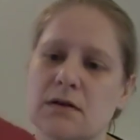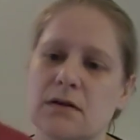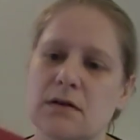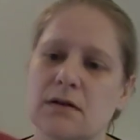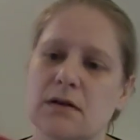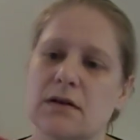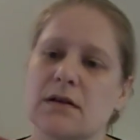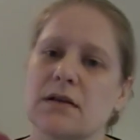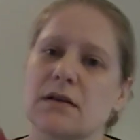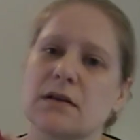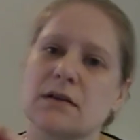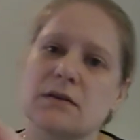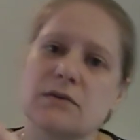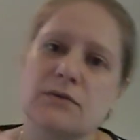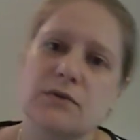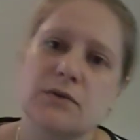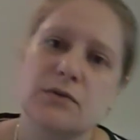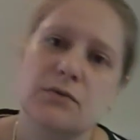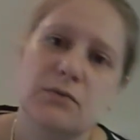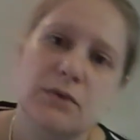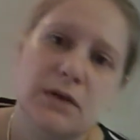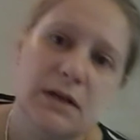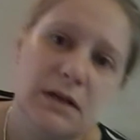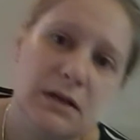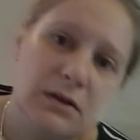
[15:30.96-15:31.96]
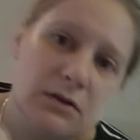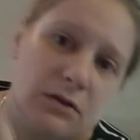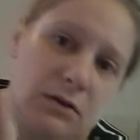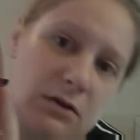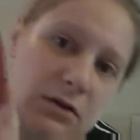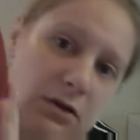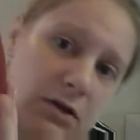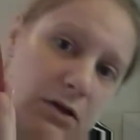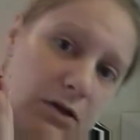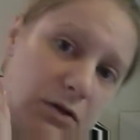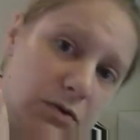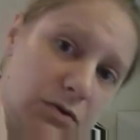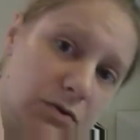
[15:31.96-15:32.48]
Like, if you really look
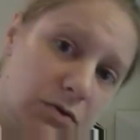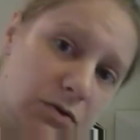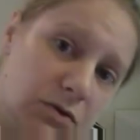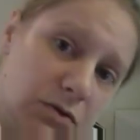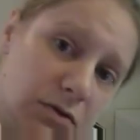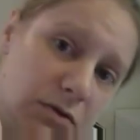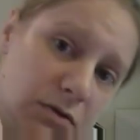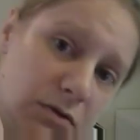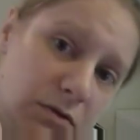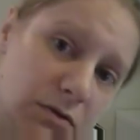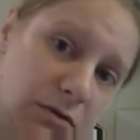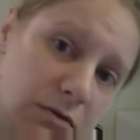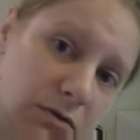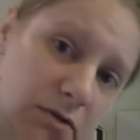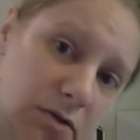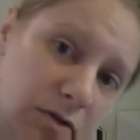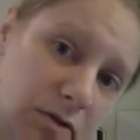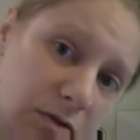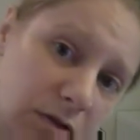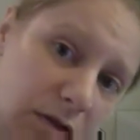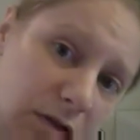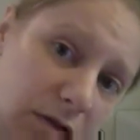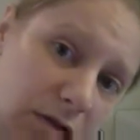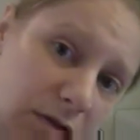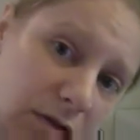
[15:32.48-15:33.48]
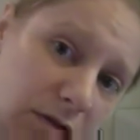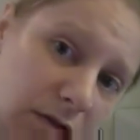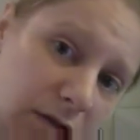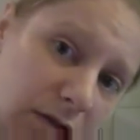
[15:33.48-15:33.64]
close to it,